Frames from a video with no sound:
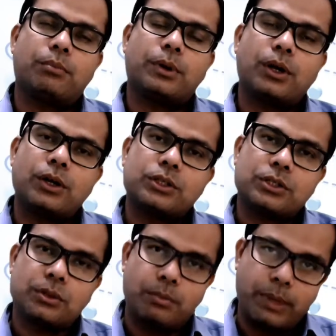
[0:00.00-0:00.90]

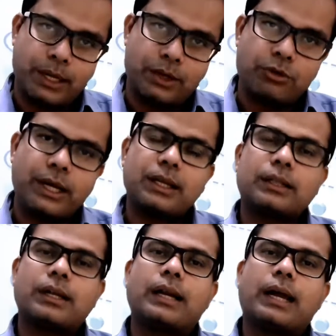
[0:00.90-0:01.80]
Because by creating
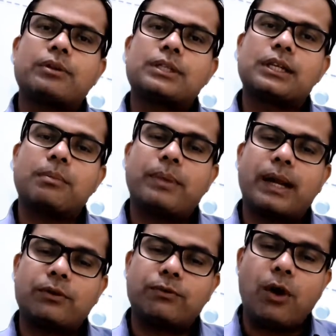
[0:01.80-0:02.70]
the diversity
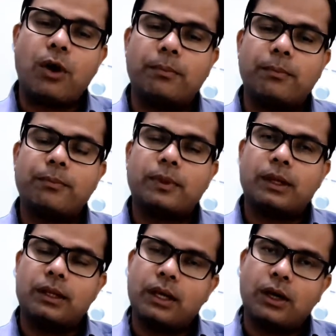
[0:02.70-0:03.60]
platform
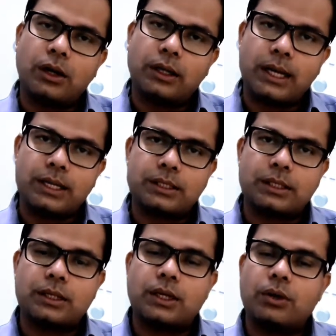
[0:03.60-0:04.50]
in an
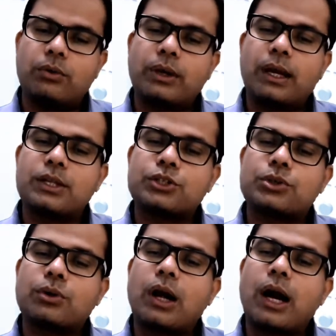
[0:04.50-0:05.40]
organization, we can
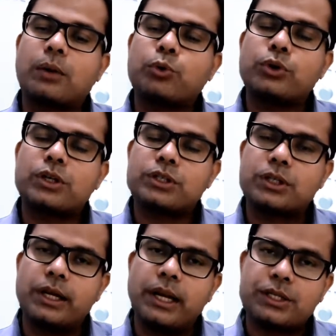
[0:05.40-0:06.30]
ensure harmonious
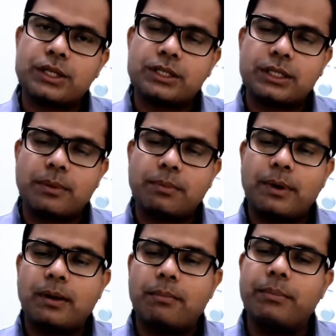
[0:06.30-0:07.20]
relationship
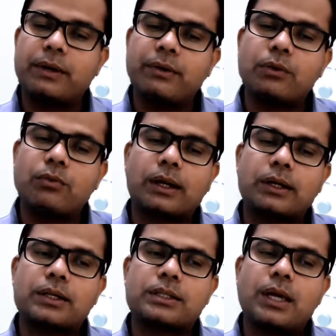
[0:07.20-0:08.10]
between
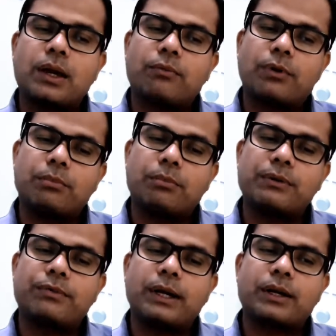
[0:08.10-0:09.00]
workers from
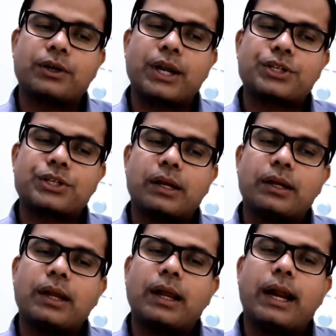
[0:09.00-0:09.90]
different racial
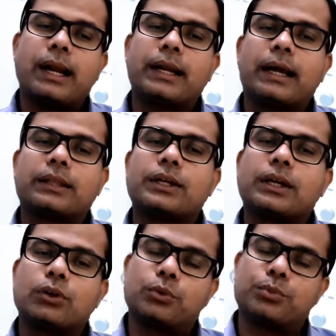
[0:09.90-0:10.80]
and
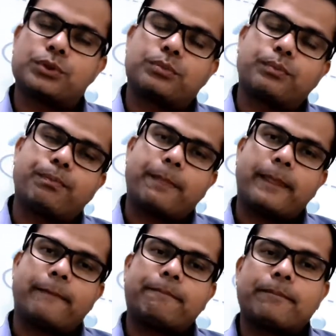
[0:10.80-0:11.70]
ethnic groups.
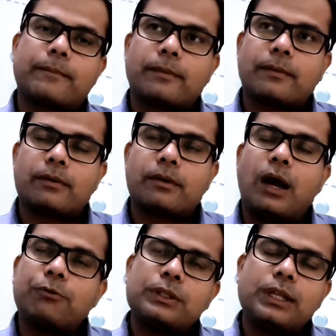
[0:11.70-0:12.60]

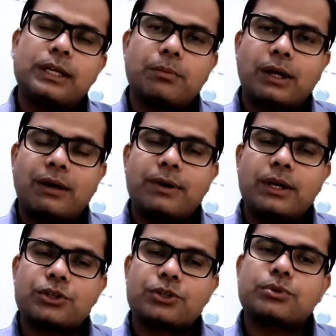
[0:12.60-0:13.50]
After the demographic
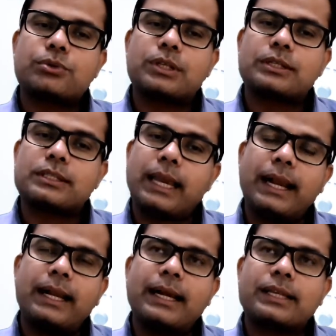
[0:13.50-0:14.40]
issues, the
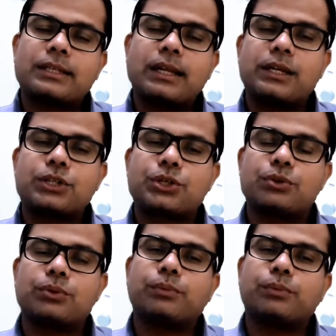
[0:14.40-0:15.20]
second external issue